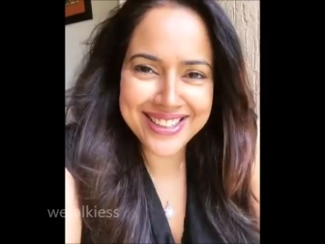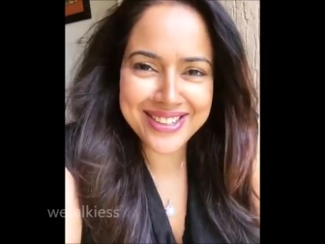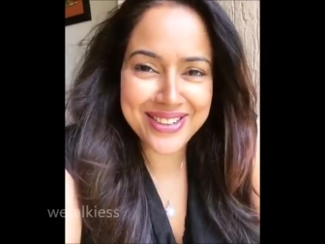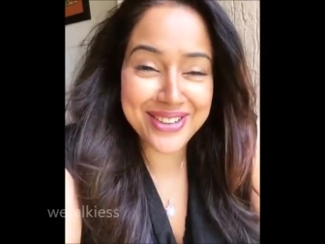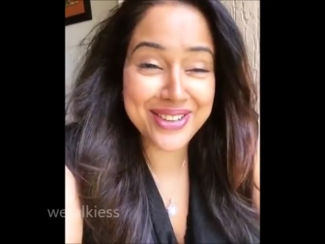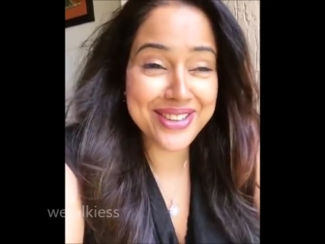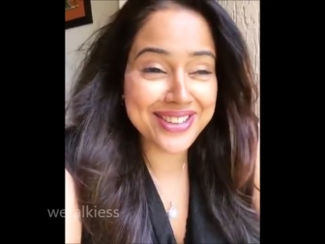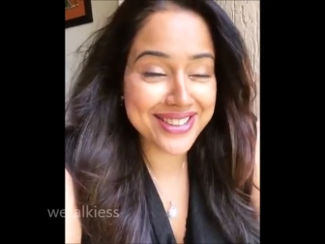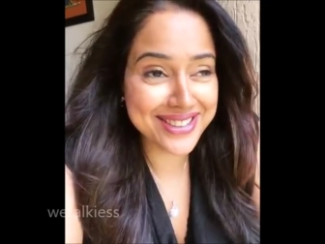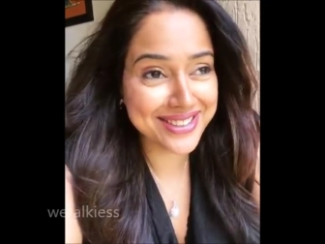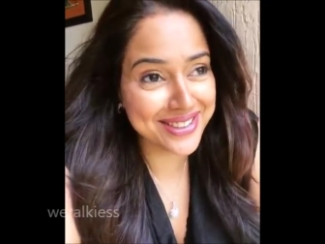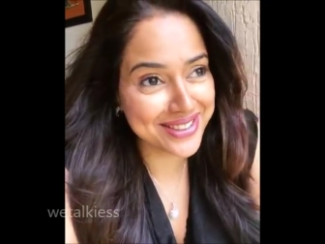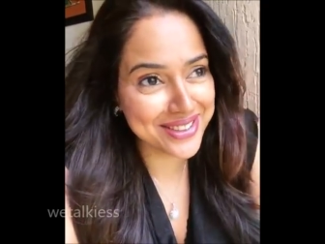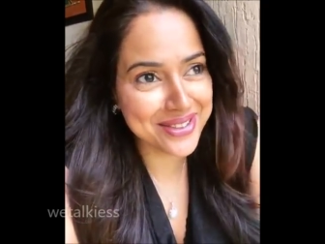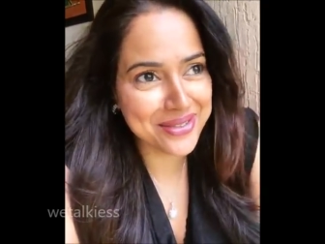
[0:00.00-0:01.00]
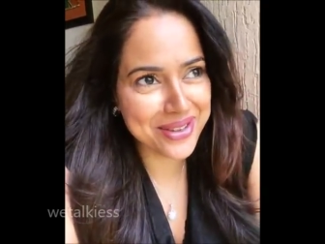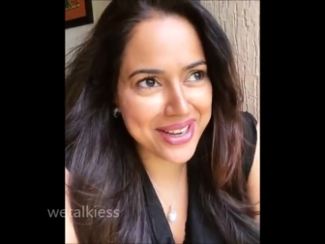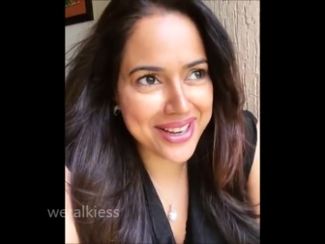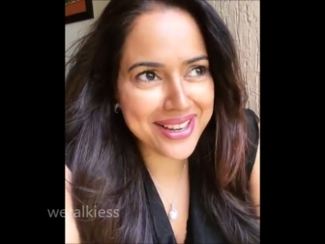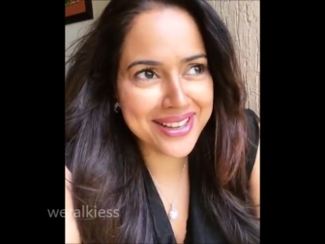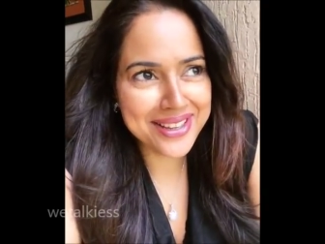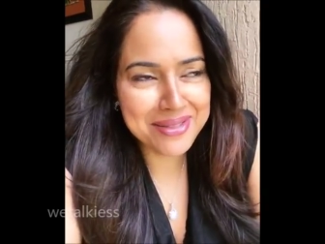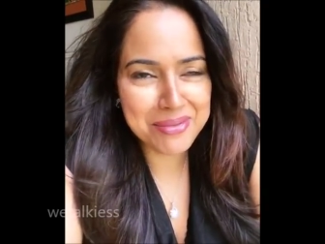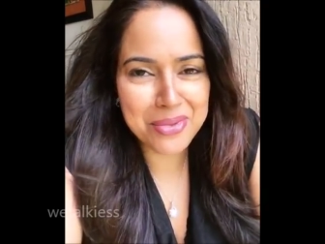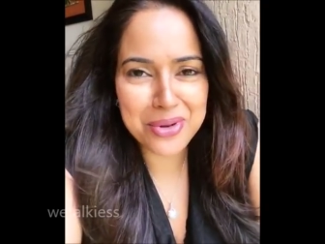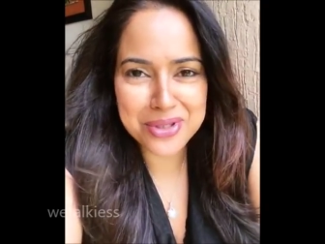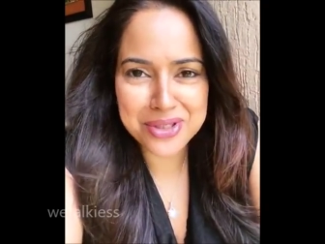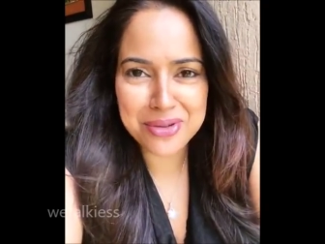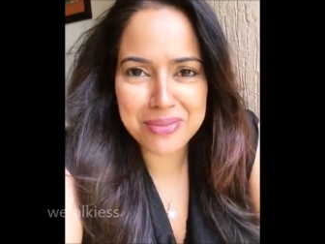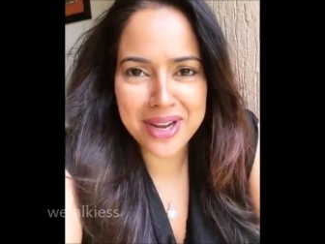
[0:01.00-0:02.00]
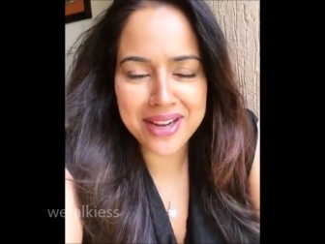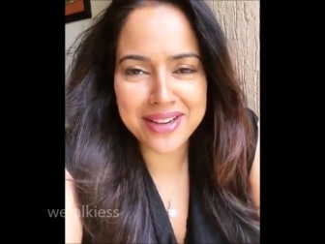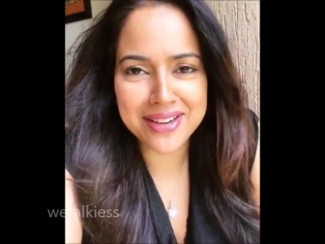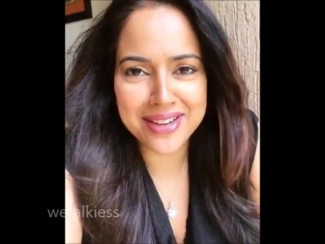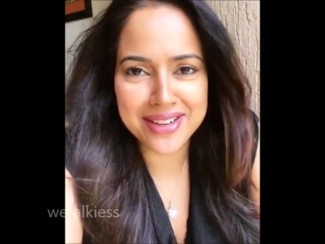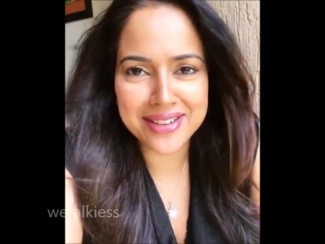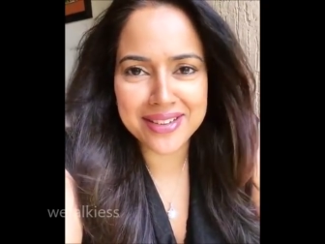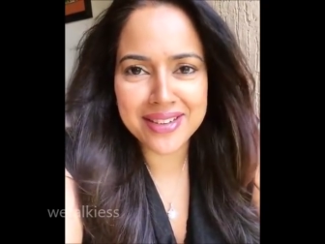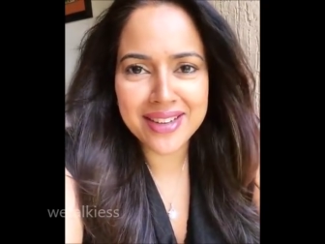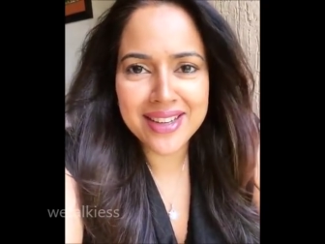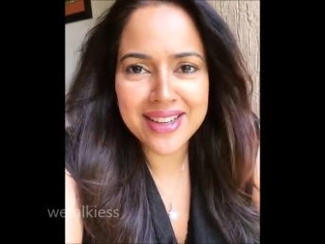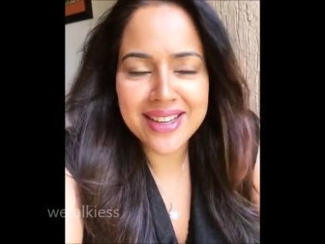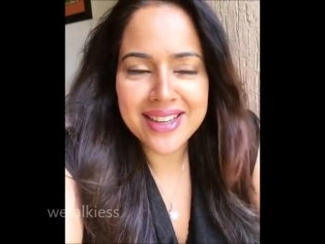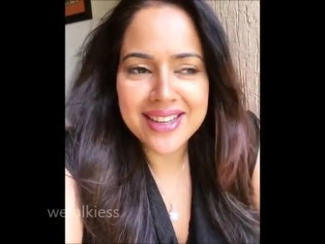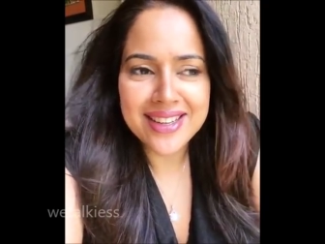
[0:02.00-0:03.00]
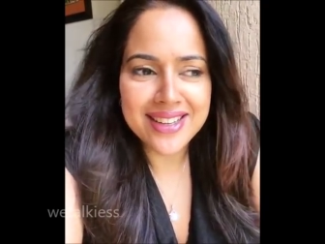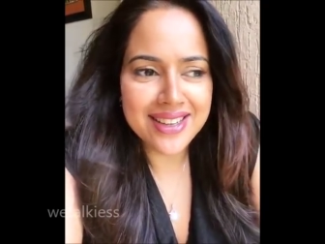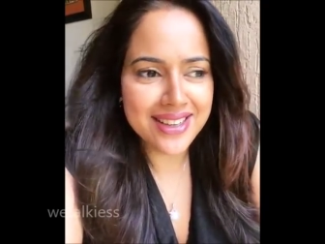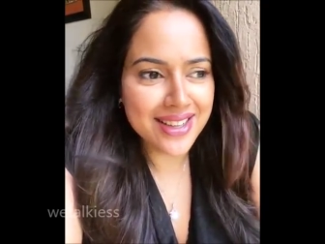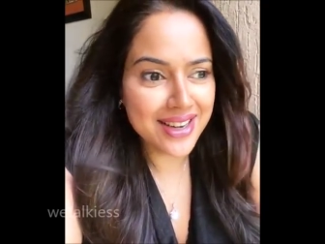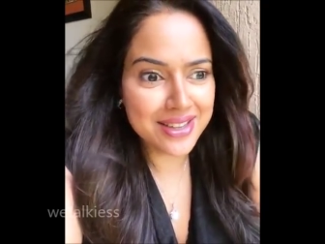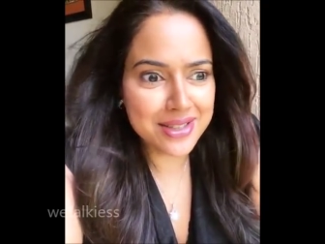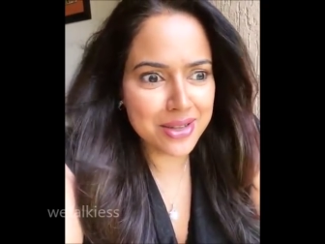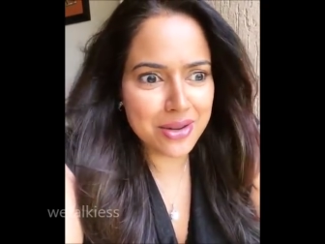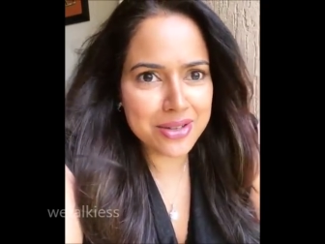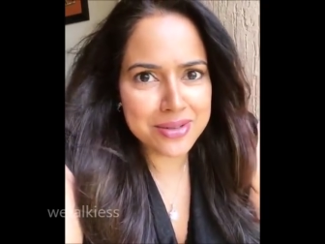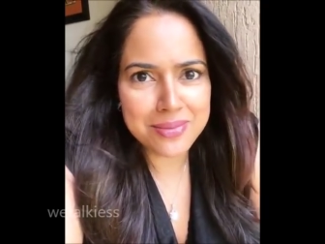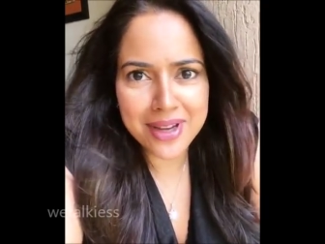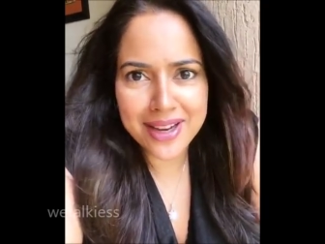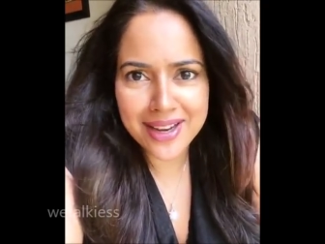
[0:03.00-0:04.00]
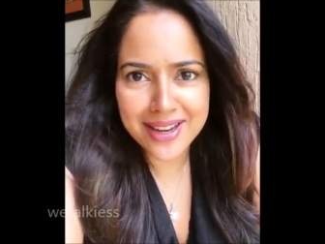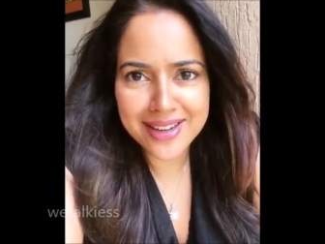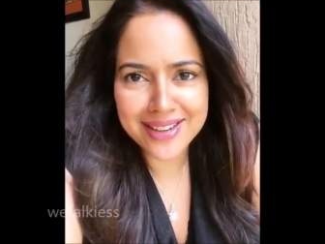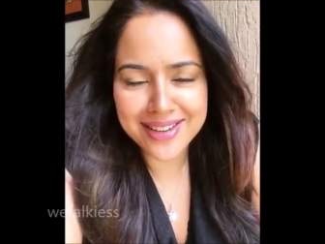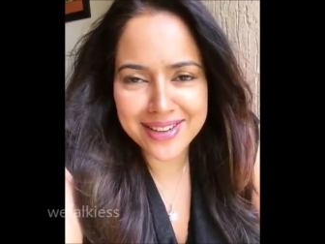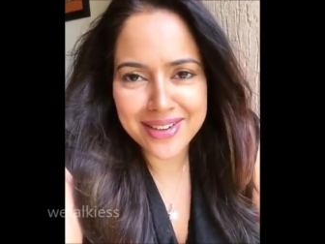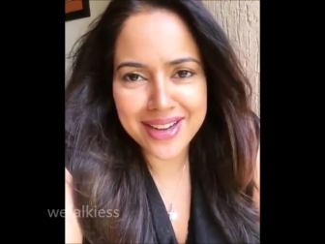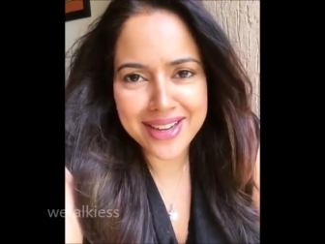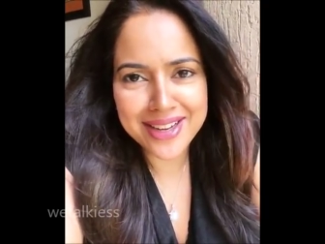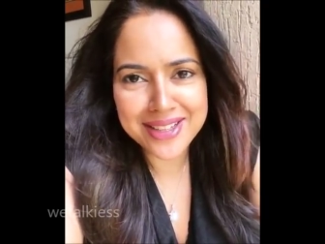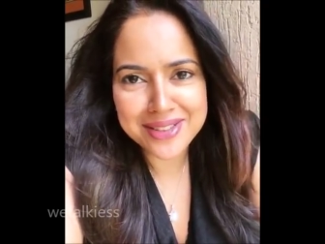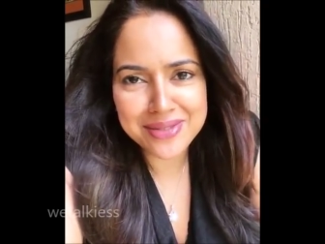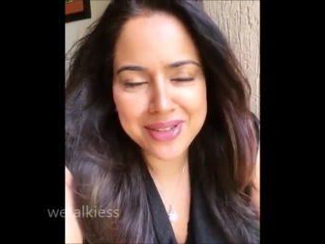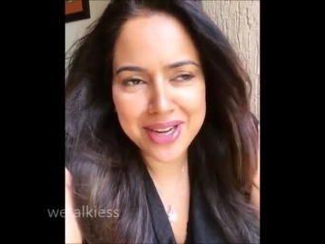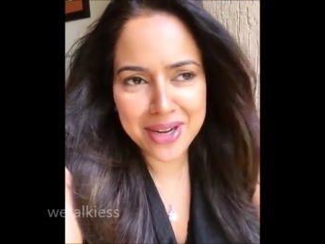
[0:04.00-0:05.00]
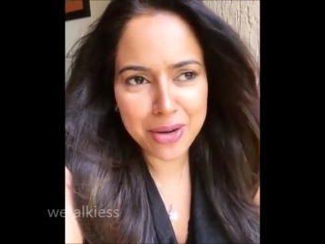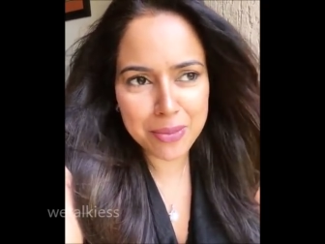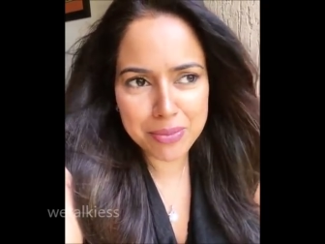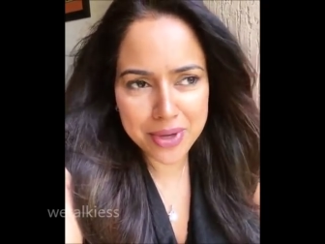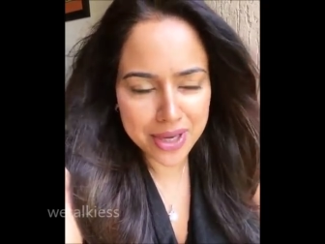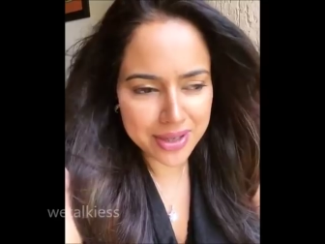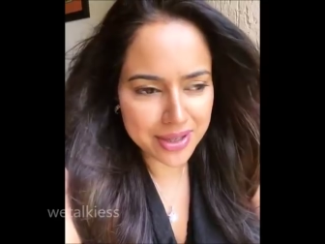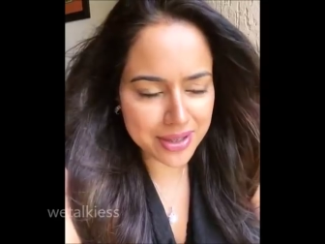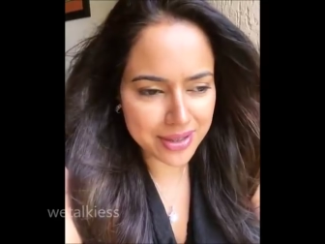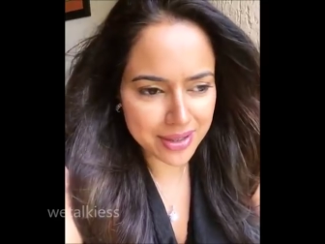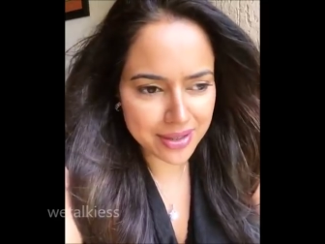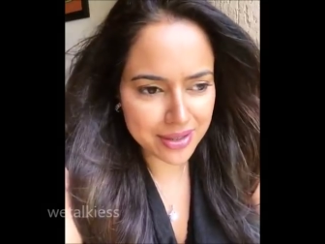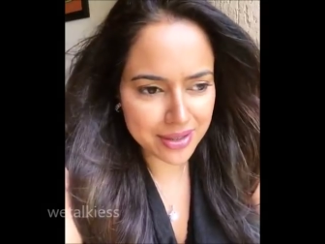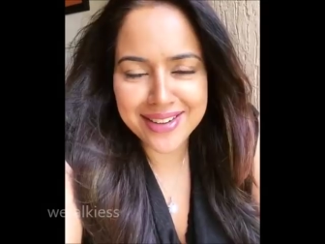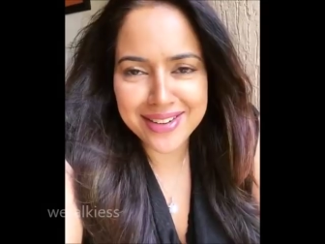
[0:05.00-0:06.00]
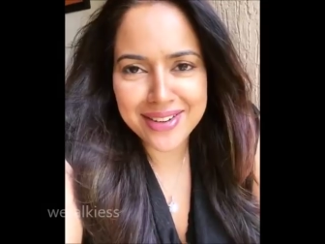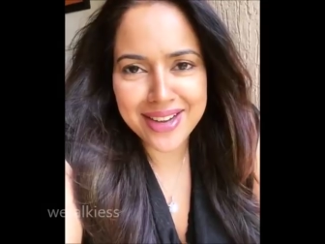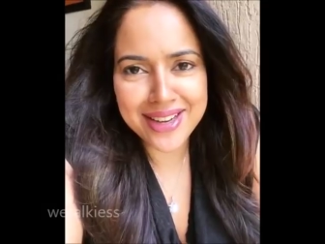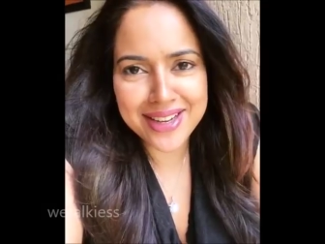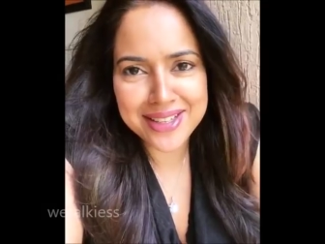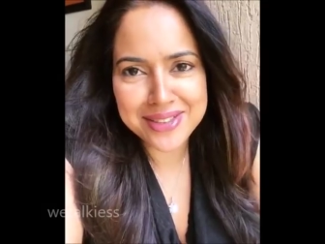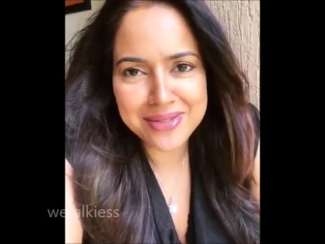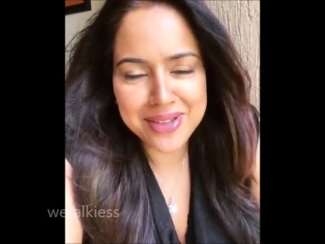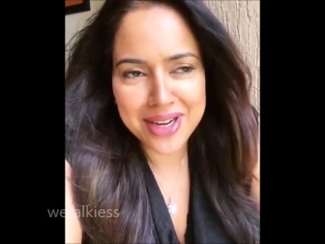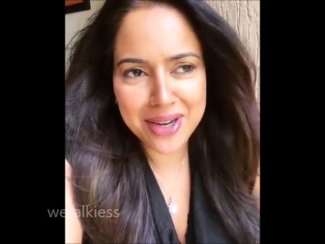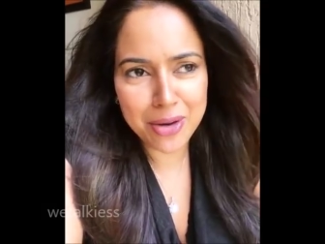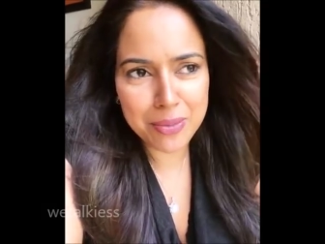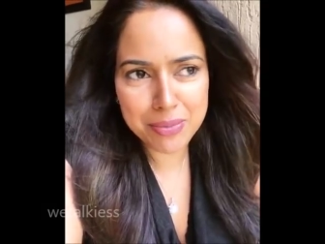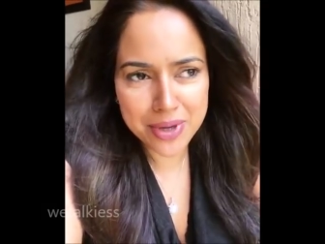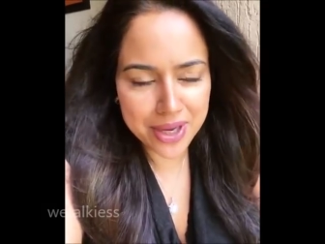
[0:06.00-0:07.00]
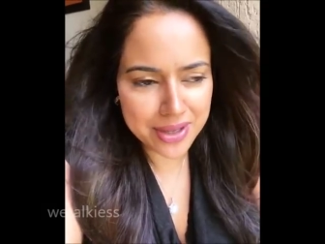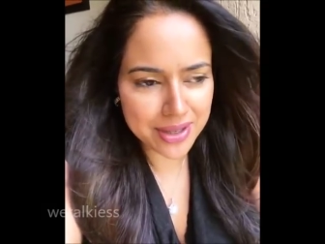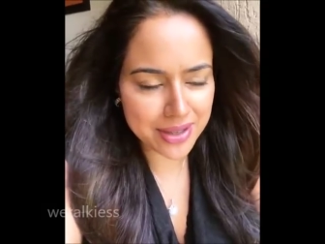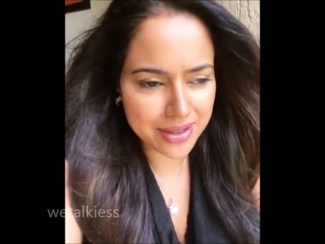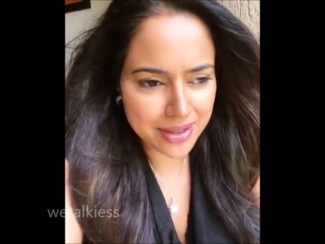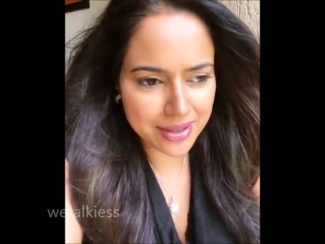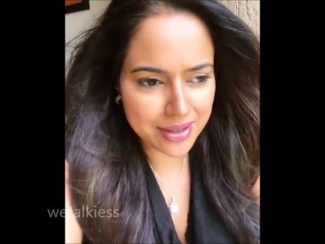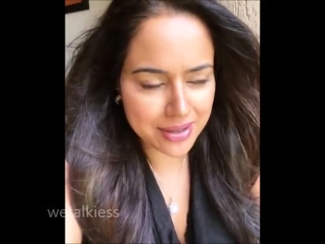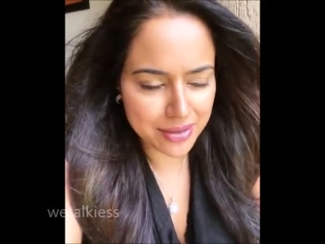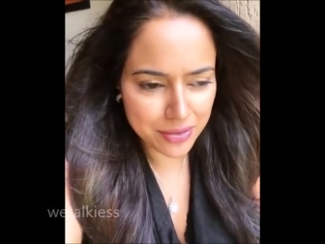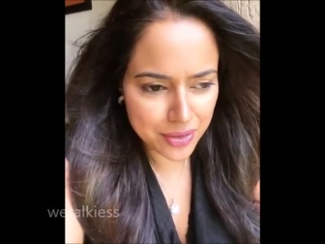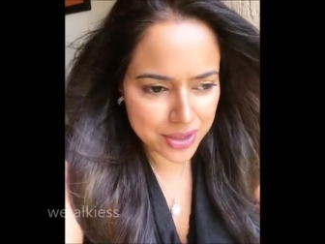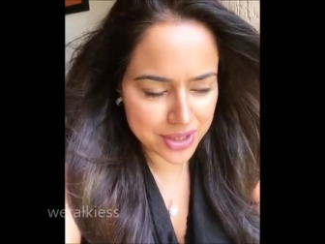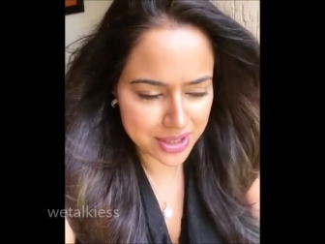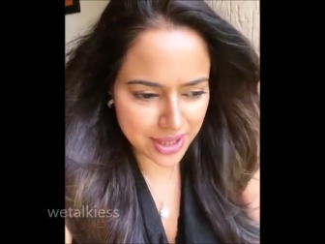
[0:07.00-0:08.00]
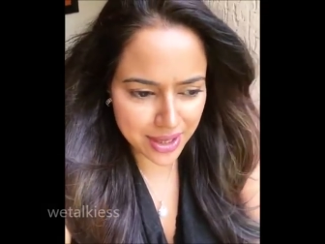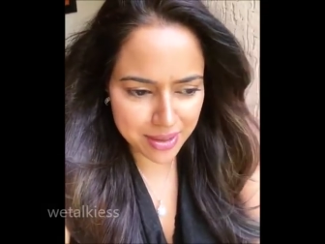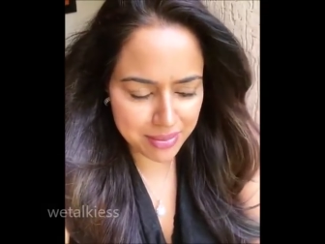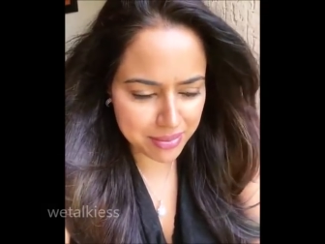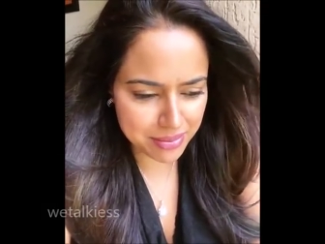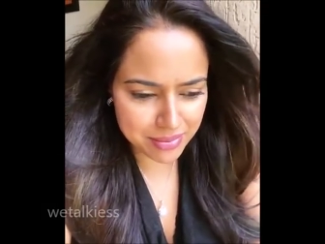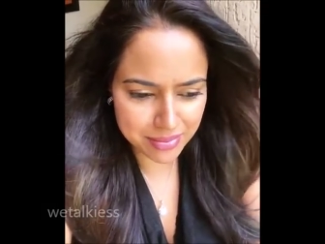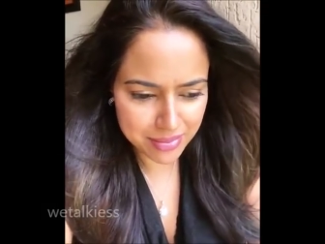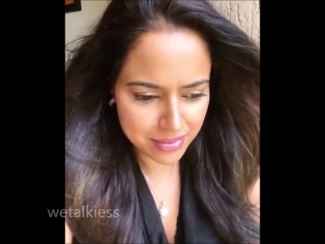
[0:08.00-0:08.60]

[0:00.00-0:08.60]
to look a certain way most of my career and I just lost my head, you know, I guess when I got pregnant you know, I guess when I got pregnant the first time,